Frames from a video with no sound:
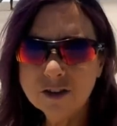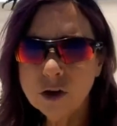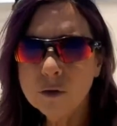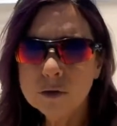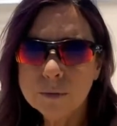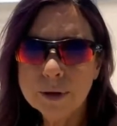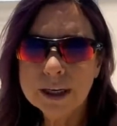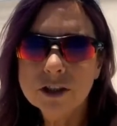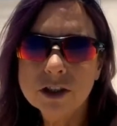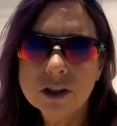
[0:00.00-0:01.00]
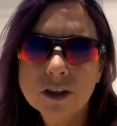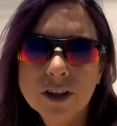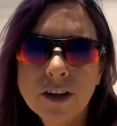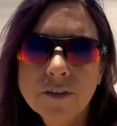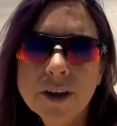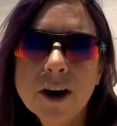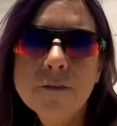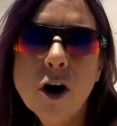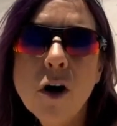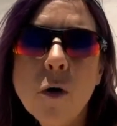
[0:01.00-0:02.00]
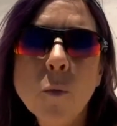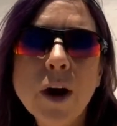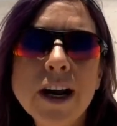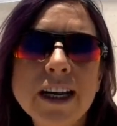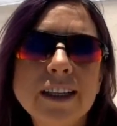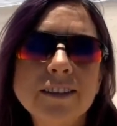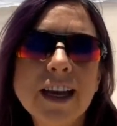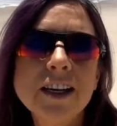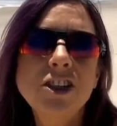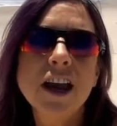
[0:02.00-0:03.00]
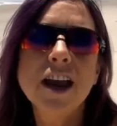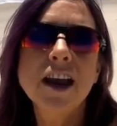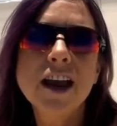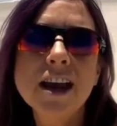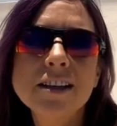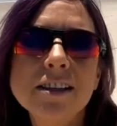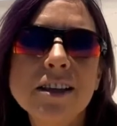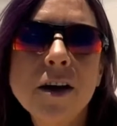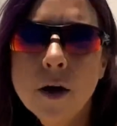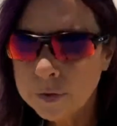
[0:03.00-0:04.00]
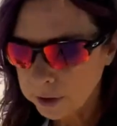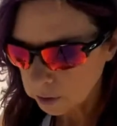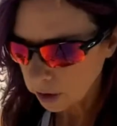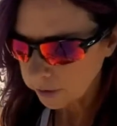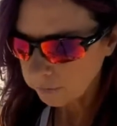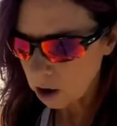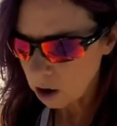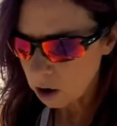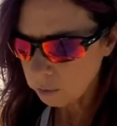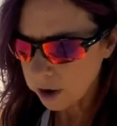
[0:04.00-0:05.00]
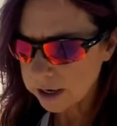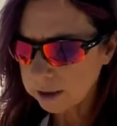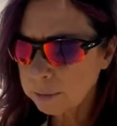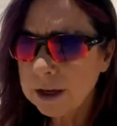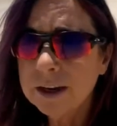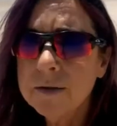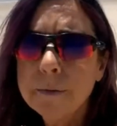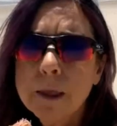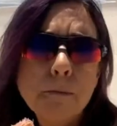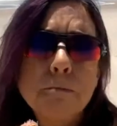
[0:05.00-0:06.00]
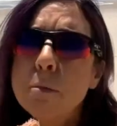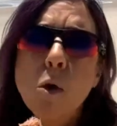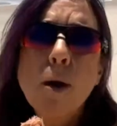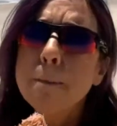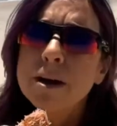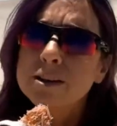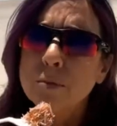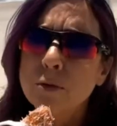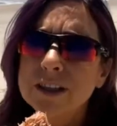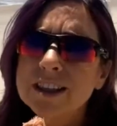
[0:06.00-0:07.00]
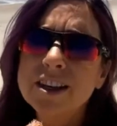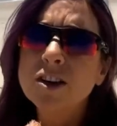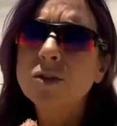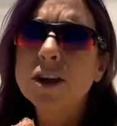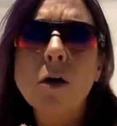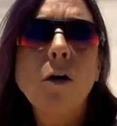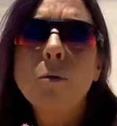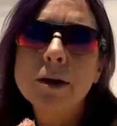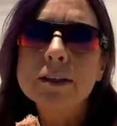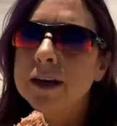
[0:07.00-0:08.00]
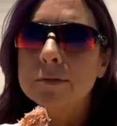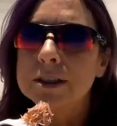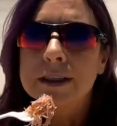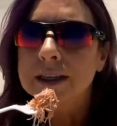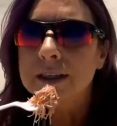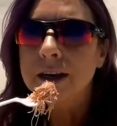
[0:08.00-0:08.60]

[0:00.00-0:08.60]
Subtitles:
Jones Beach, there have already, hey JAS, there have already been more muscle boys here than all my time in